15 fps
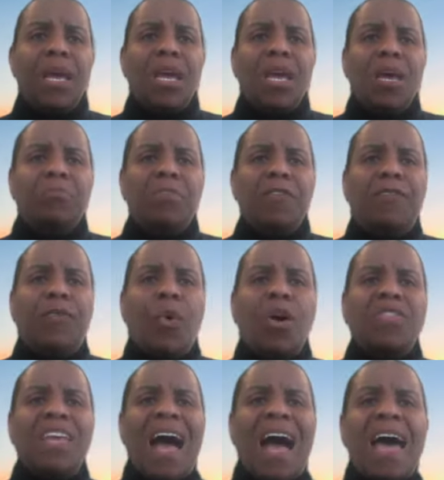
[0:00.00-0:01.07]
Before
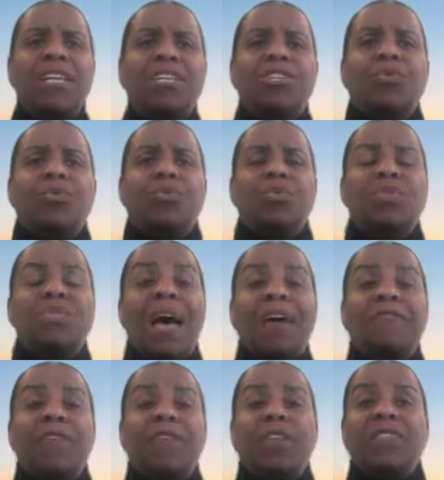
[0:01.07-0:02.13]
the I do's, I
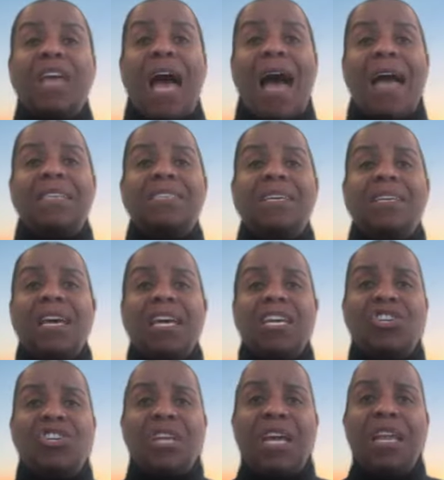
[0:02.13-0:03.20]
felt the
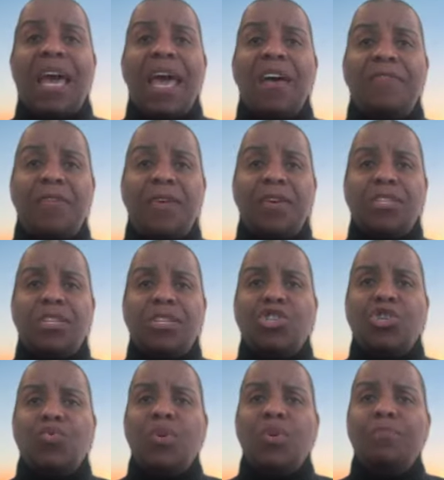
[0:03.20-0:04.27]
isolation and effort
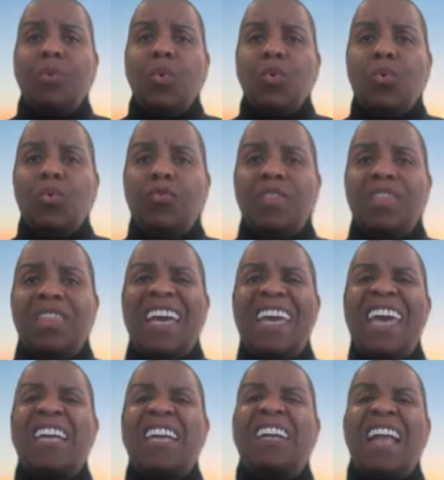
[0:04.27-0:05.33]
to remove the
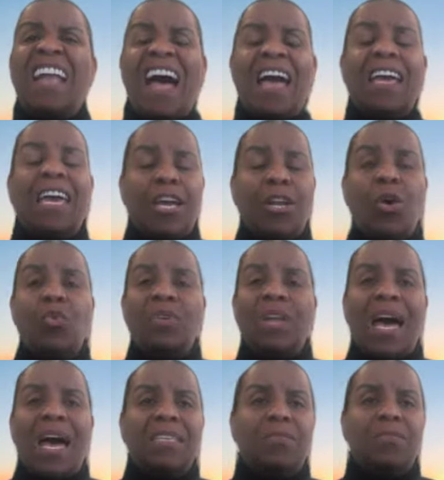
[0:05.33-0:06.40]

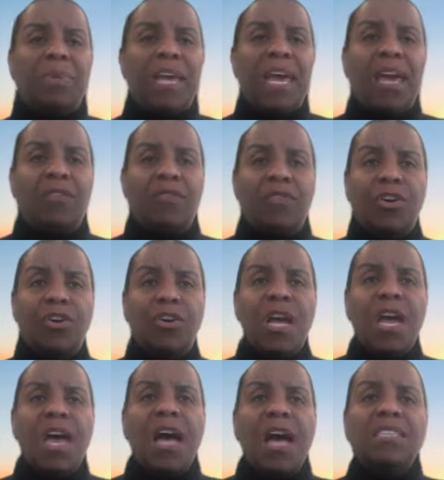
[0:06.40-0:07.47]
ghettoized behavior
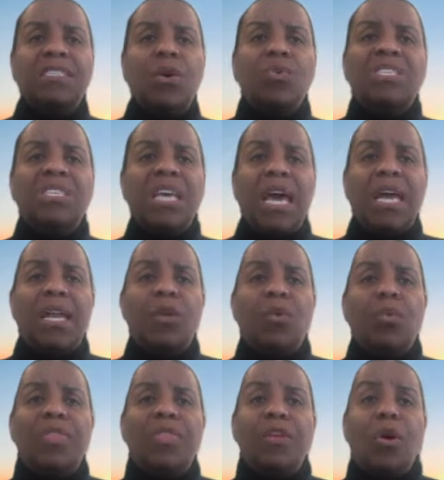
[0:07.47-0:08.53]
associated
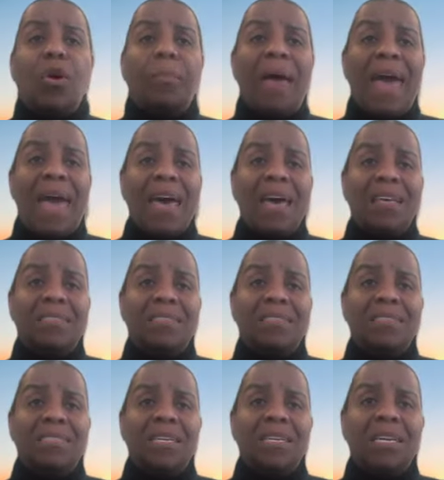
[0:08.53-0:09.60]
with your
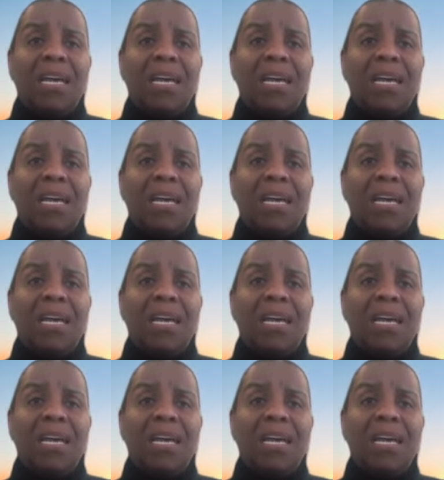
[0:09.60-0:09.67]
past.